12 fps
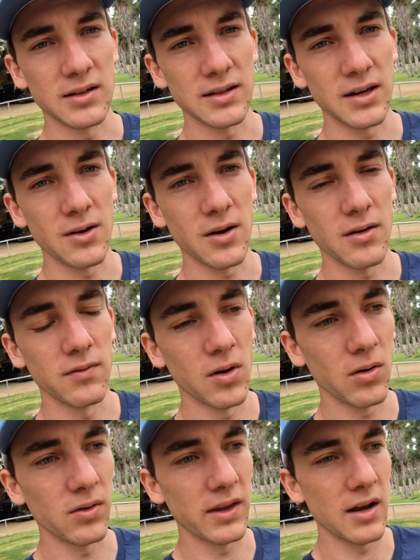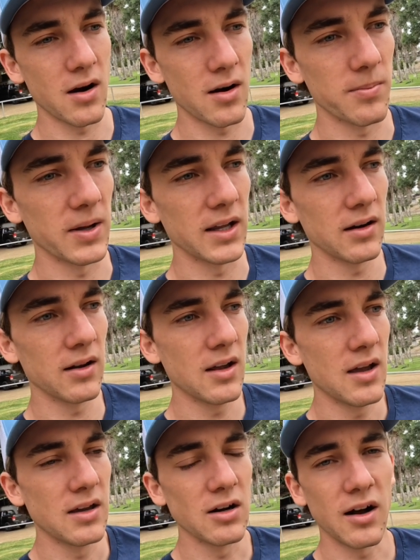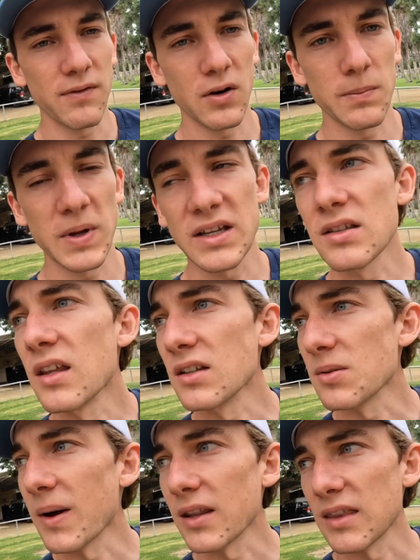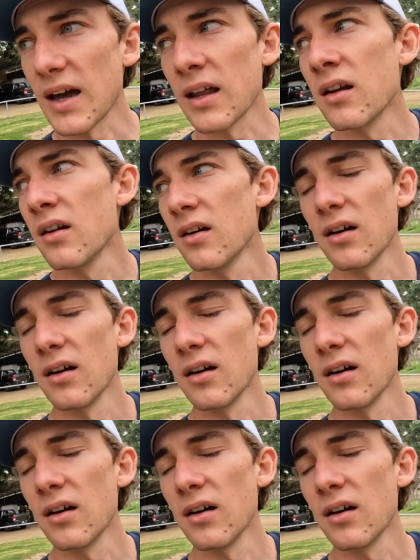because I know how vocal they are. But you know, I've heard mixed things about that.